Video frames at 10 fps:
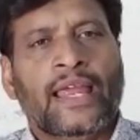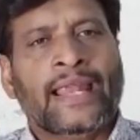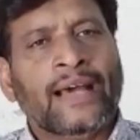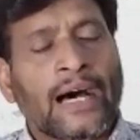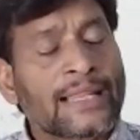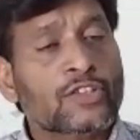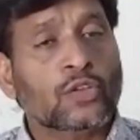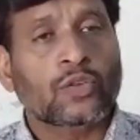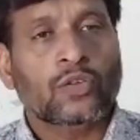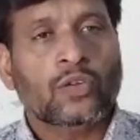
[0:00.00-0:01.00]
and
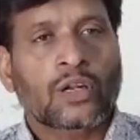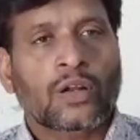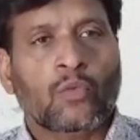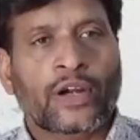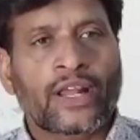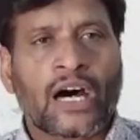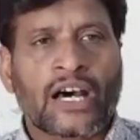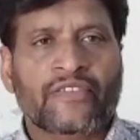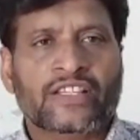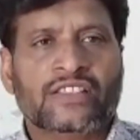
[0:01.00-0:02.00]
also World
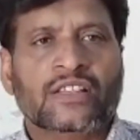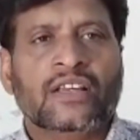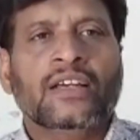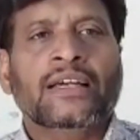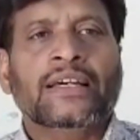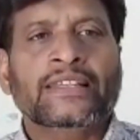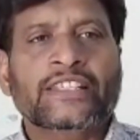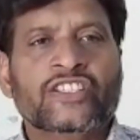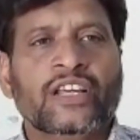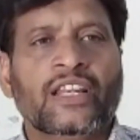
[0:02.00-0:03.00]
Harvest
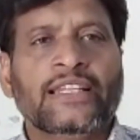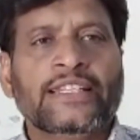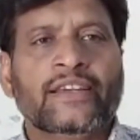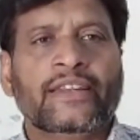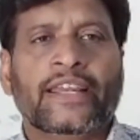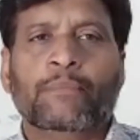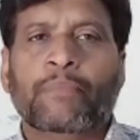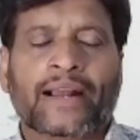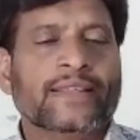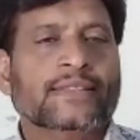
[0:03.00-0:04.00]
regional leader in
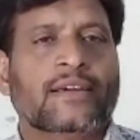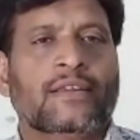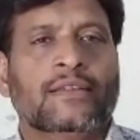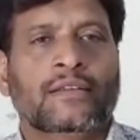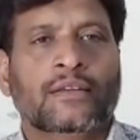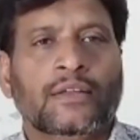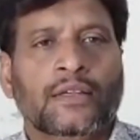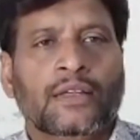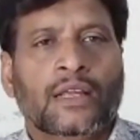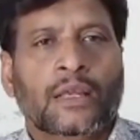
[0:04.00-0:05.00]

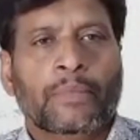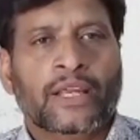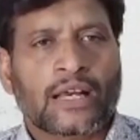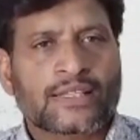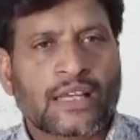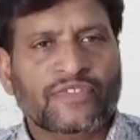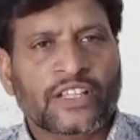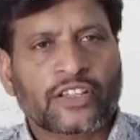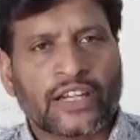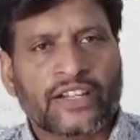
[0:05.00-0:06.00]
Pakistan. Because of the
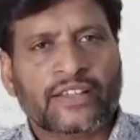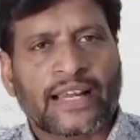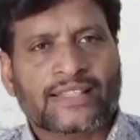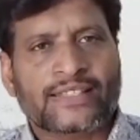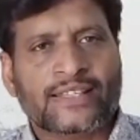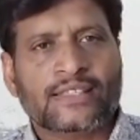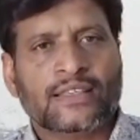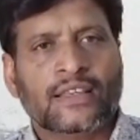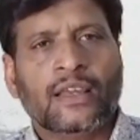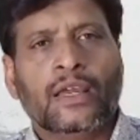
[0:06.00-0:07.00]
current crisis
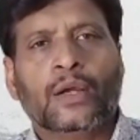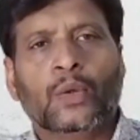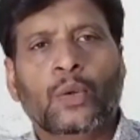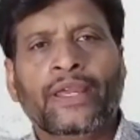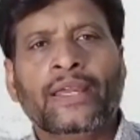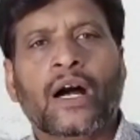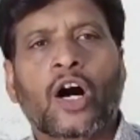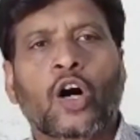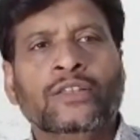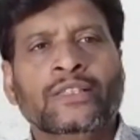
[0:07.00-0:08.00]
going
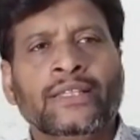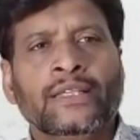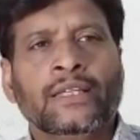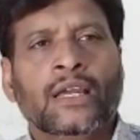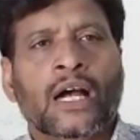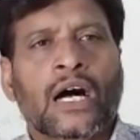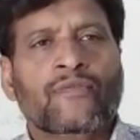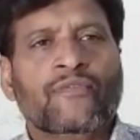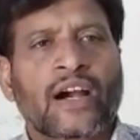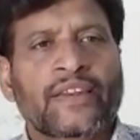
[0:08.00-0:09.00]
on the
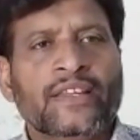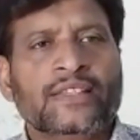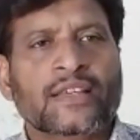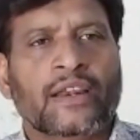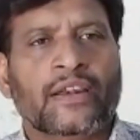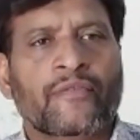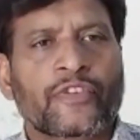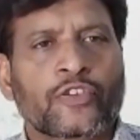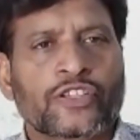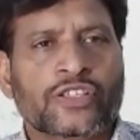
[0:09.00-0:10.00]
Afghanistan
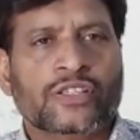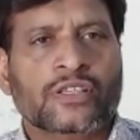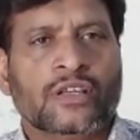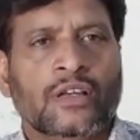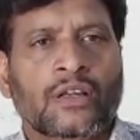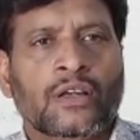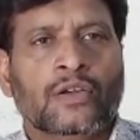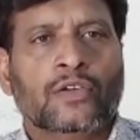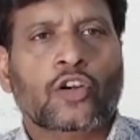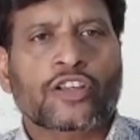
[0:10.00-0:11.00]
refugees
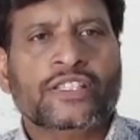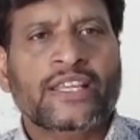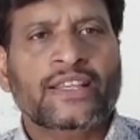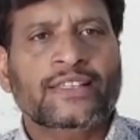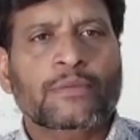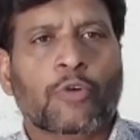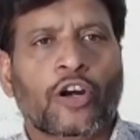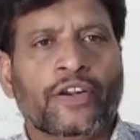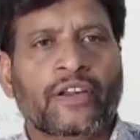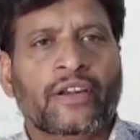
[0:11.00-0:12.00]
crossing the
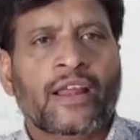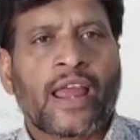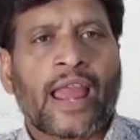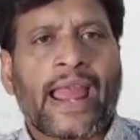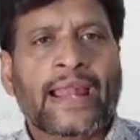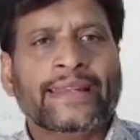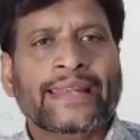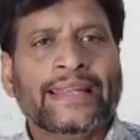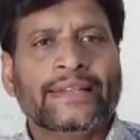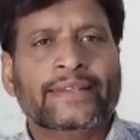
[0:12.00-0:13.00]
border
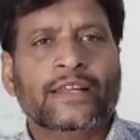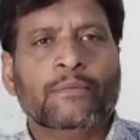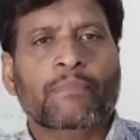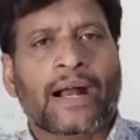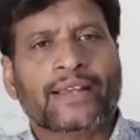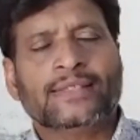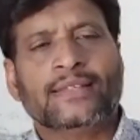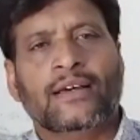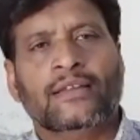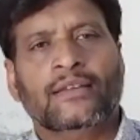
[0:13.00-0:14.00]
and entering
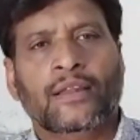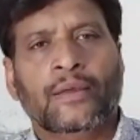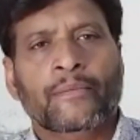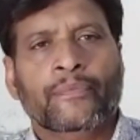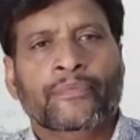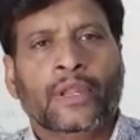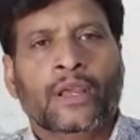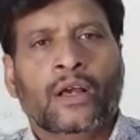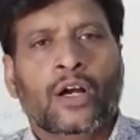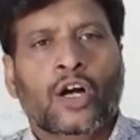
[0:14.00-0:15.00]

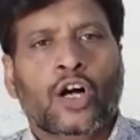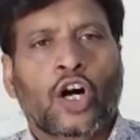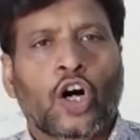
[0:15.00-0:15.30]
Pakistan.